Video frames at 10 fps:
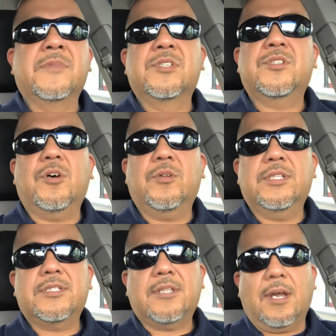So
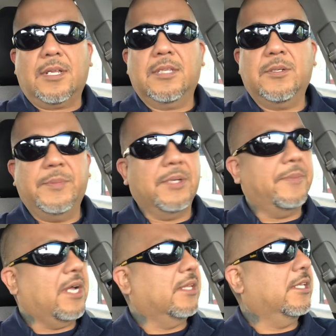let's talk a little bit
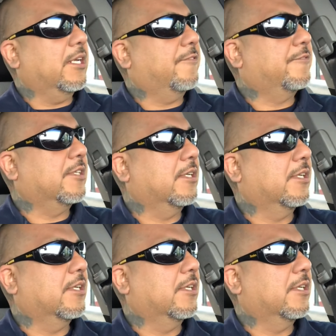about Lyft.